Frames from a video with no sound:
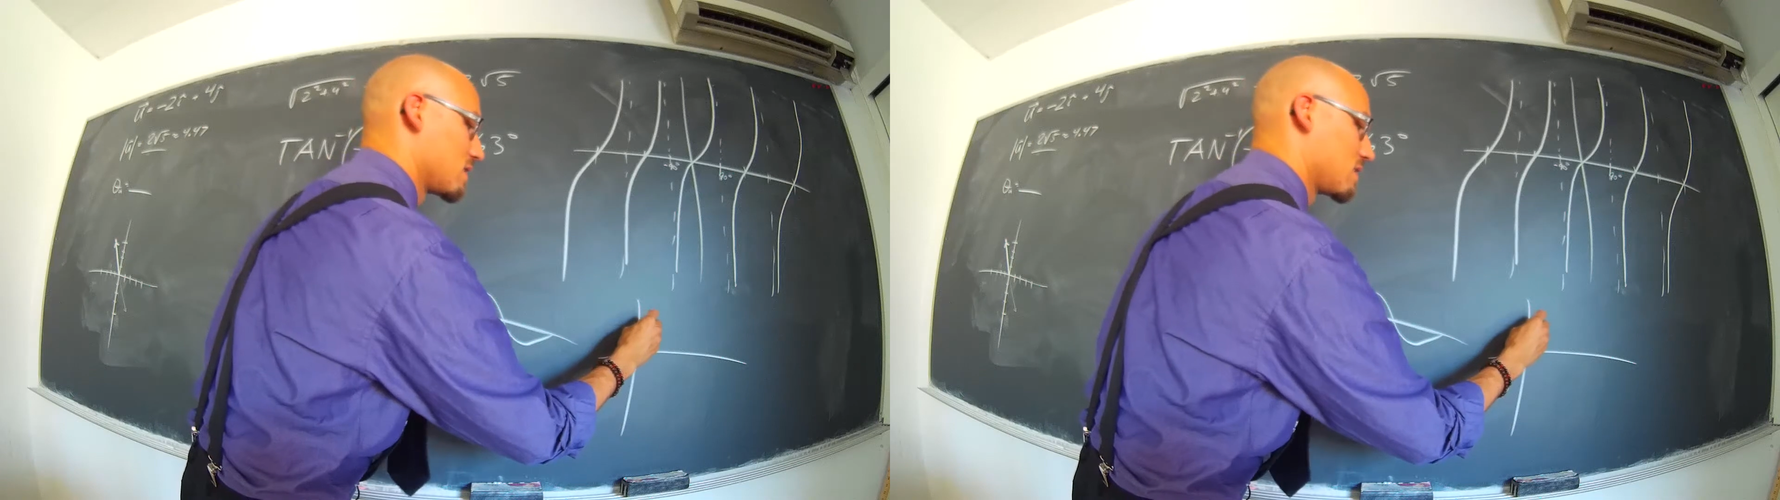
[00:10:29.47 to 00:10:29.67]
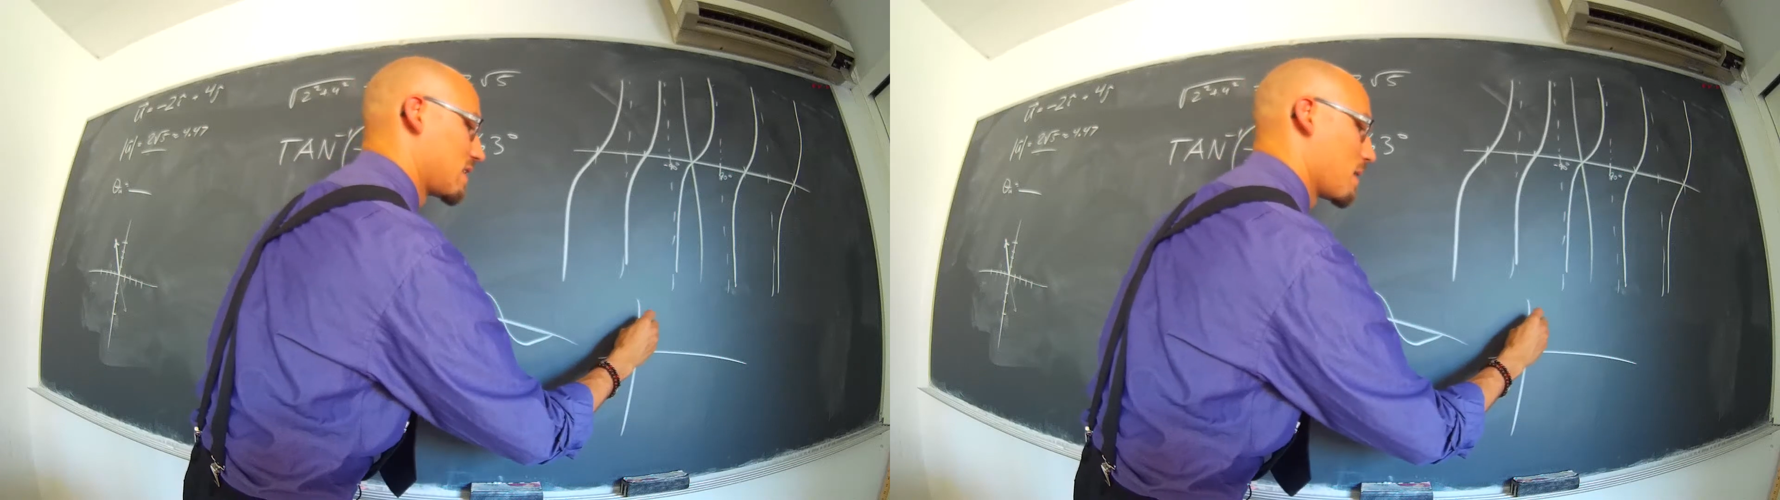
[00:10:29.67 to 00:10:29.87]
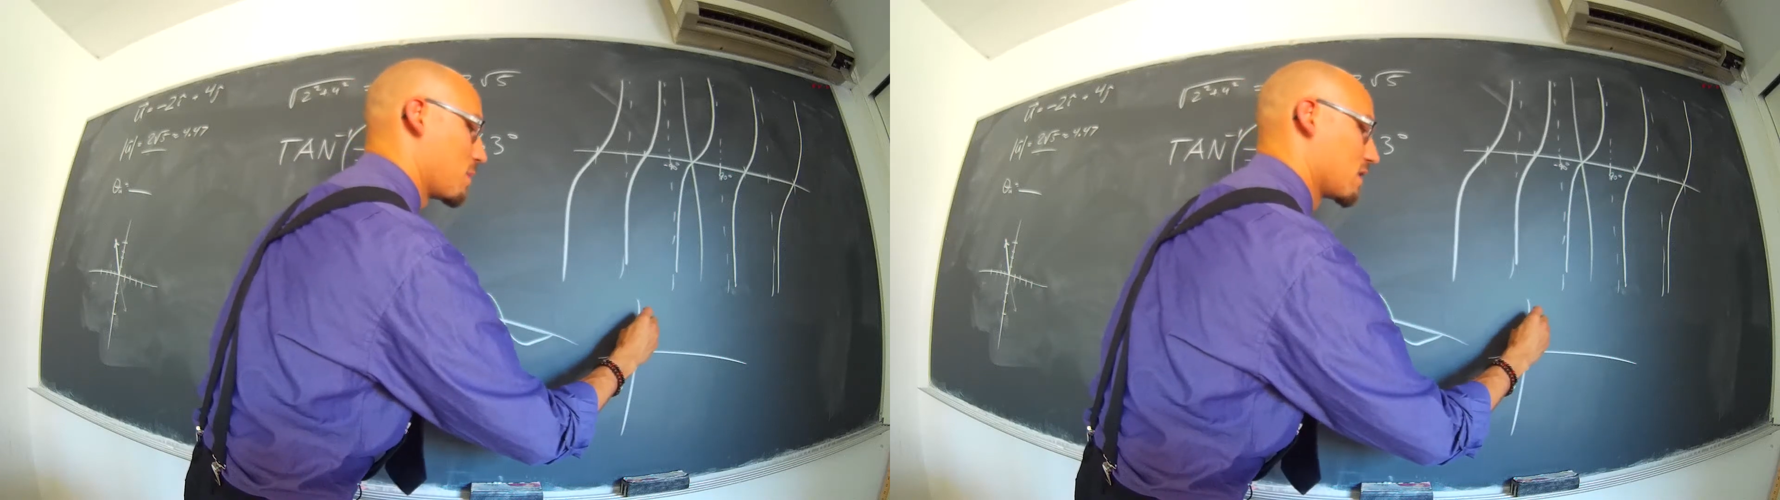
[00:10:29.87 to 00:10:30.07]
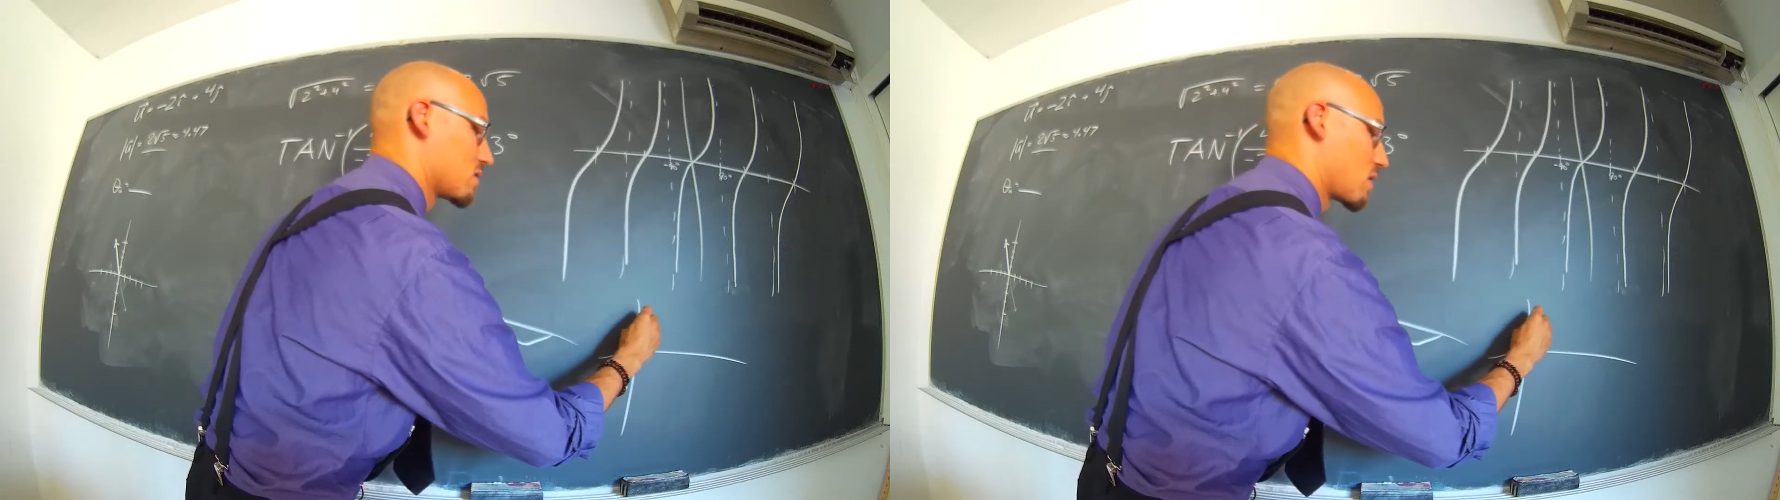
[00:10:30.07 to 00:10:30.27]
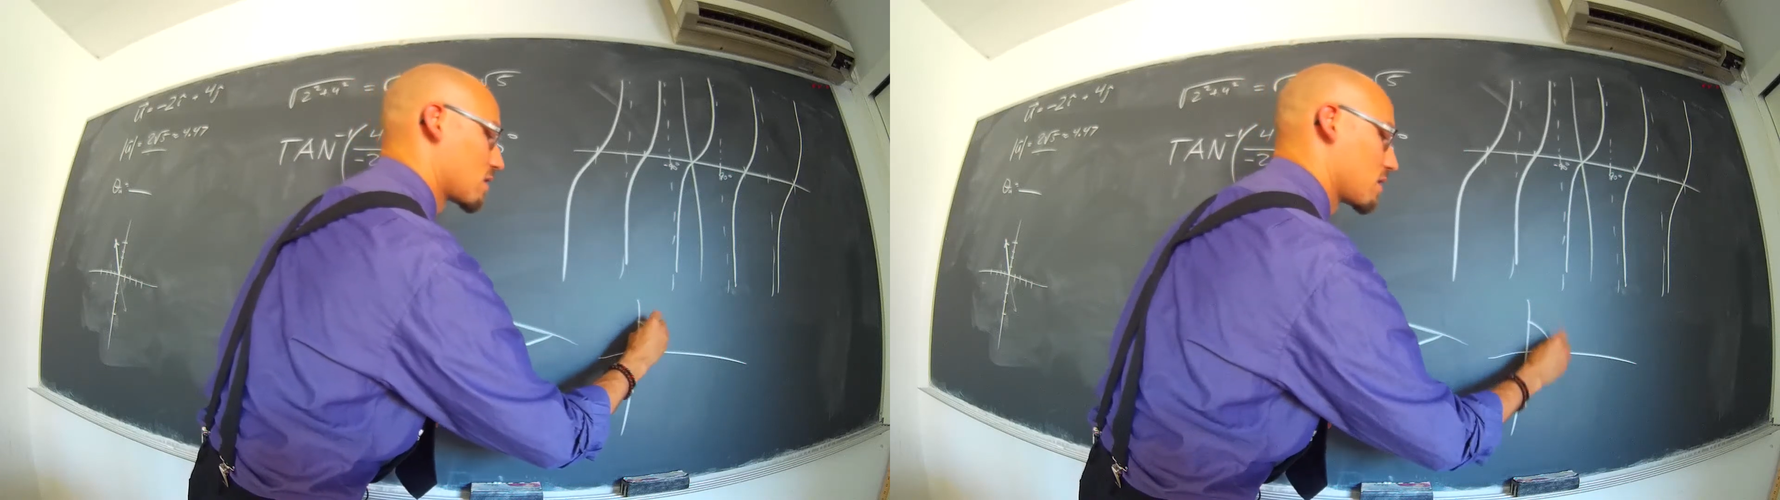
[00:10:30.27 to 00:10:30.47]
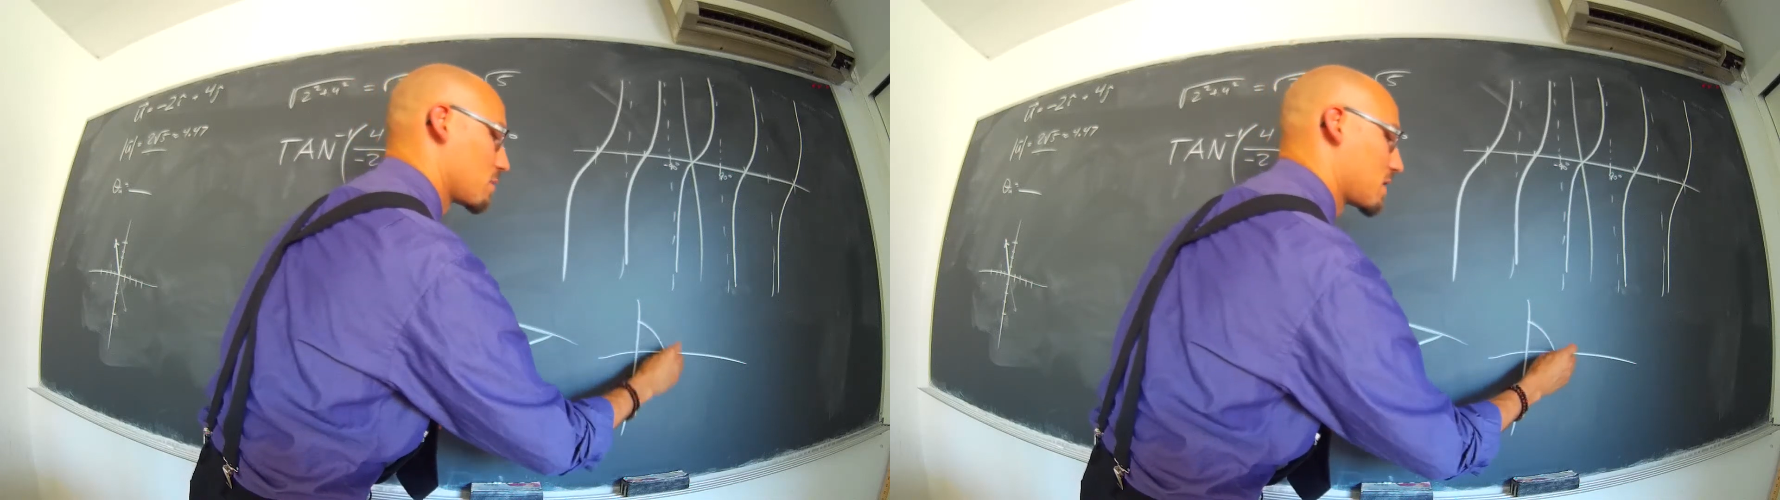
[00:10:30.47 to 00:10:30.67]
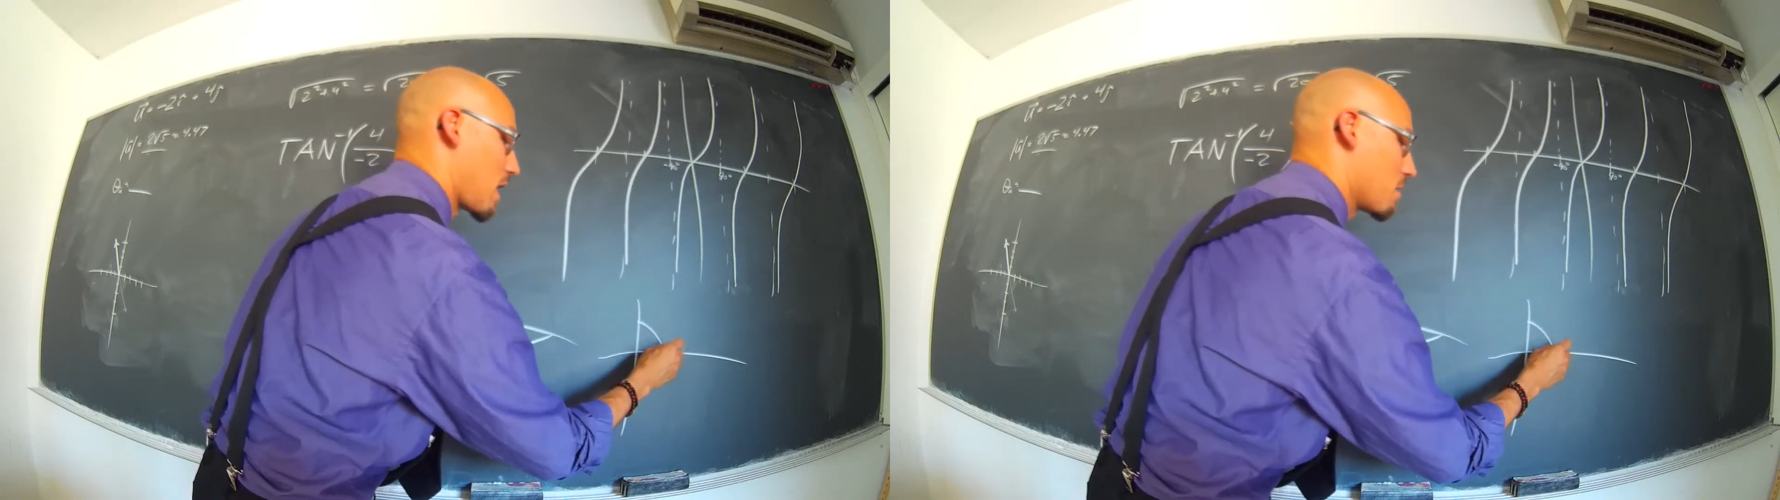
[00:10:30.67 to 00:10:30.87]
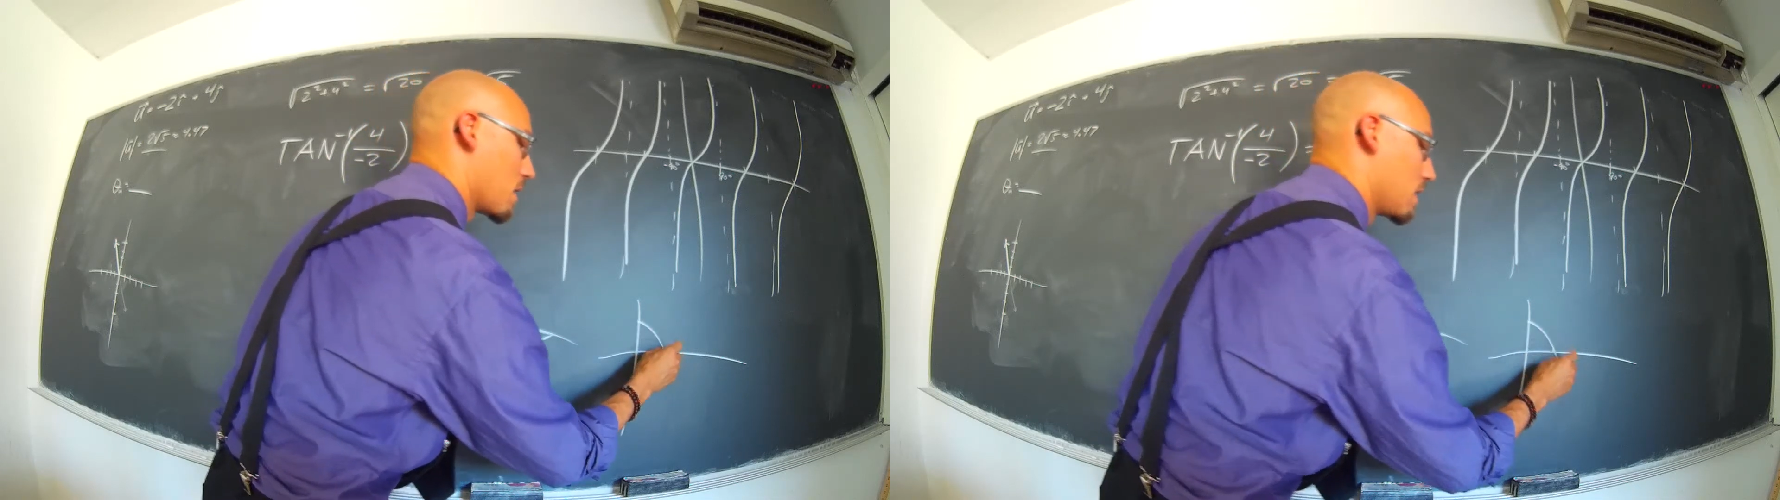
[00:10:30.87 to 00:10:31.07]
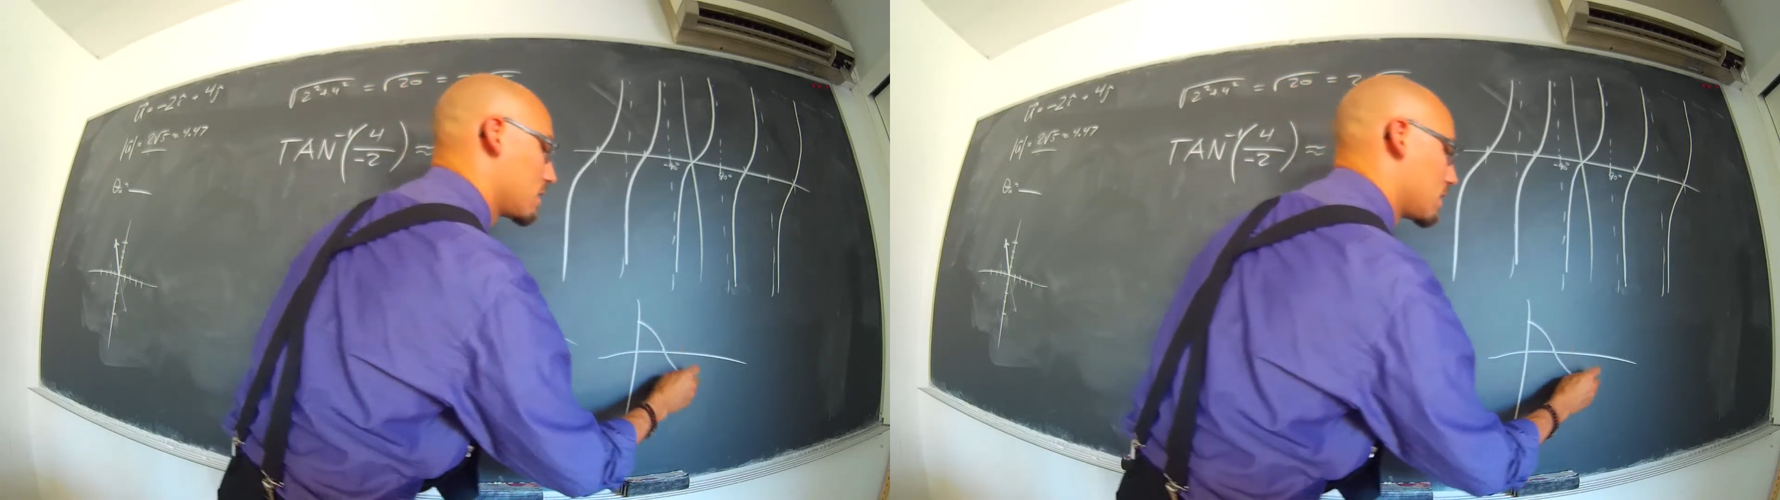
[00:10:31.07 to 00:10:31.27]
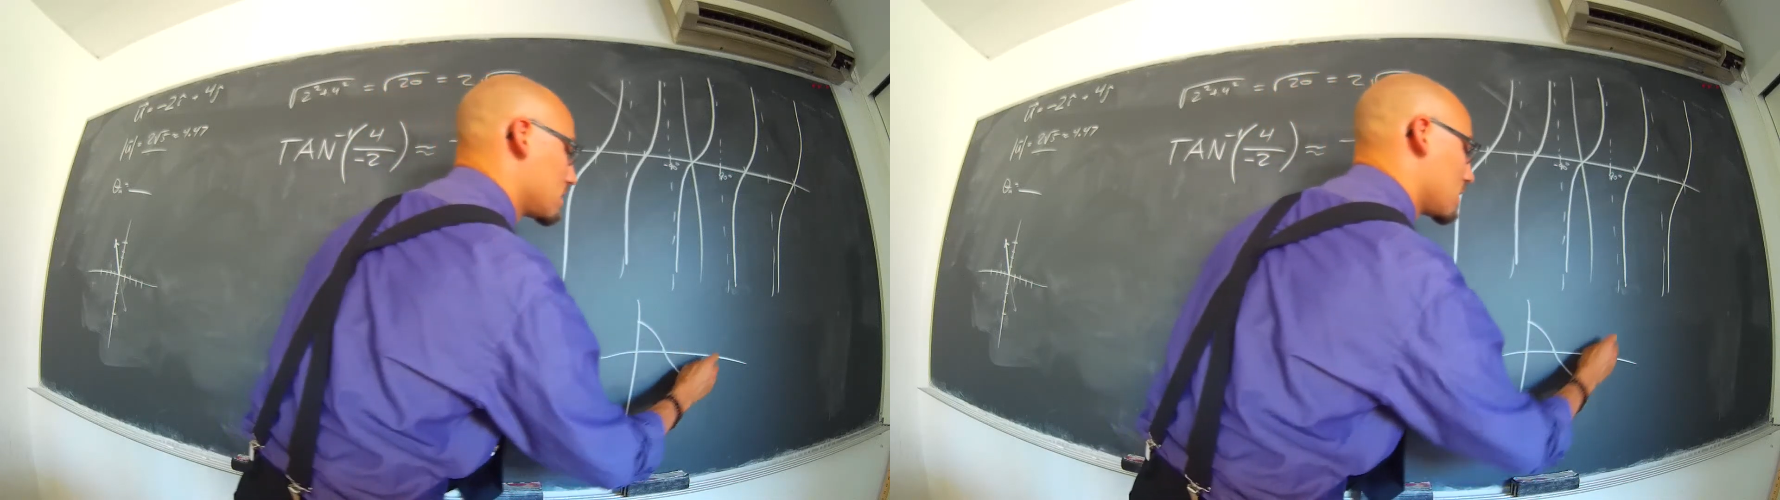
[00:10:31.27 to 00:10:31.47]
is the same, but it starts up top, and it
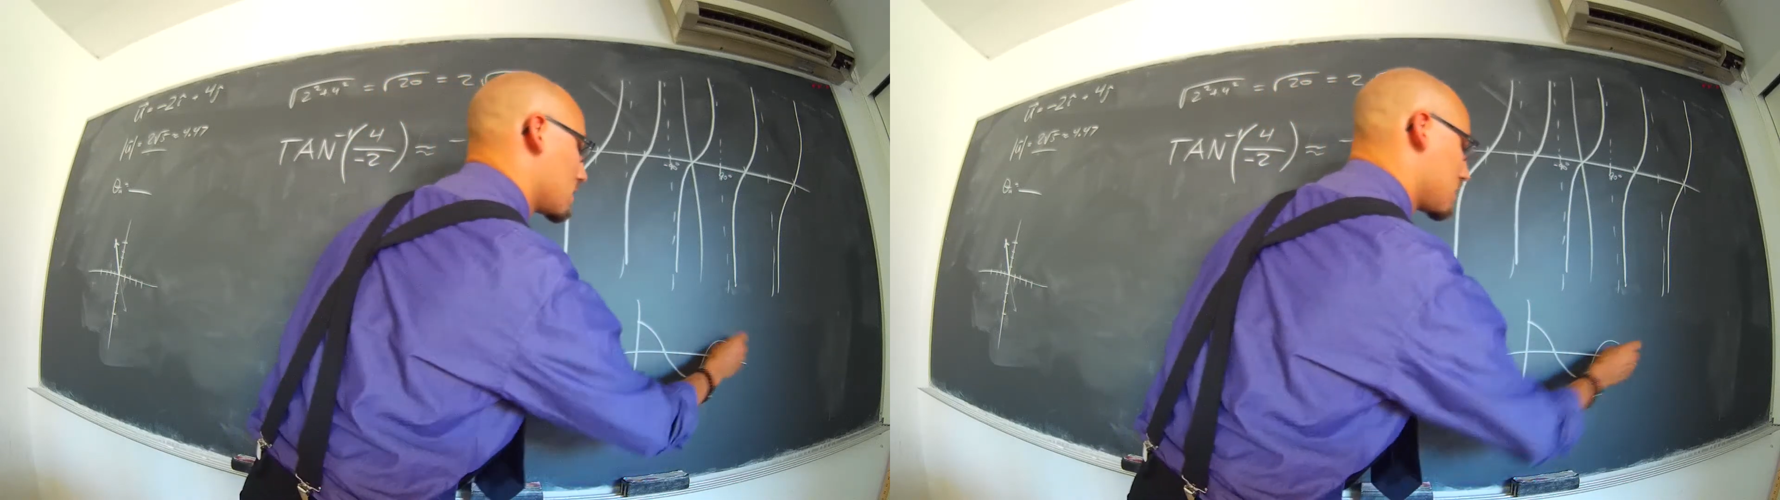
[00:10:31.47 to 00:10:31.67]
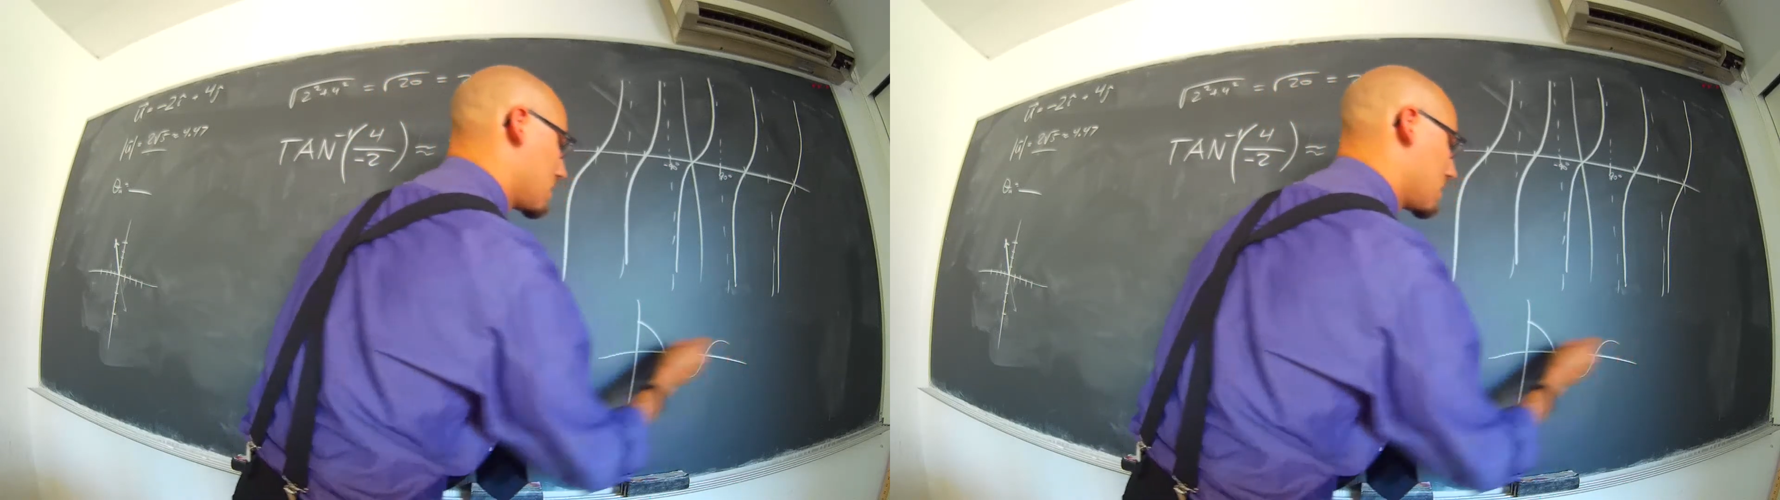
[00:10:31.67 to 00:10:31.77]
does this.